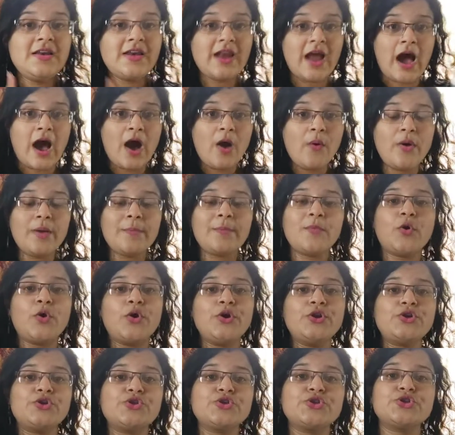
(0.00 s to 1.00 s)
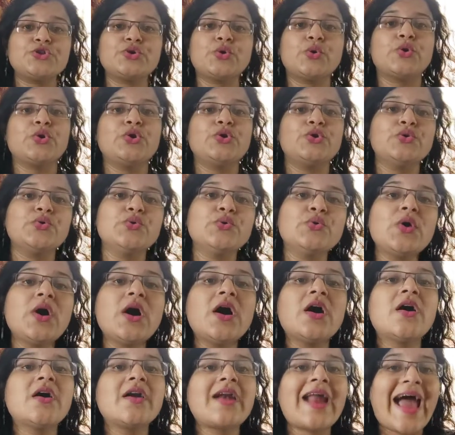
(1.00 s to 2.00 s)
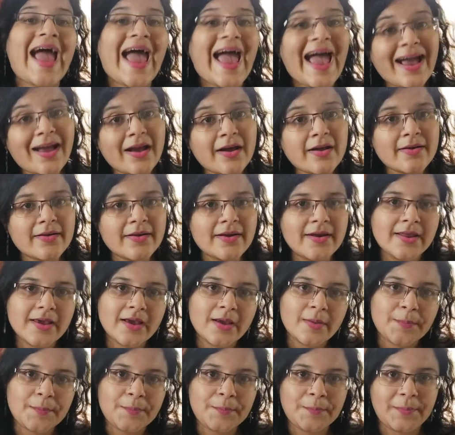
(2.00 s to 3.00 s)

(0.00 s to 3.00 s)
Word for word: Now I'm going to show you her acrylic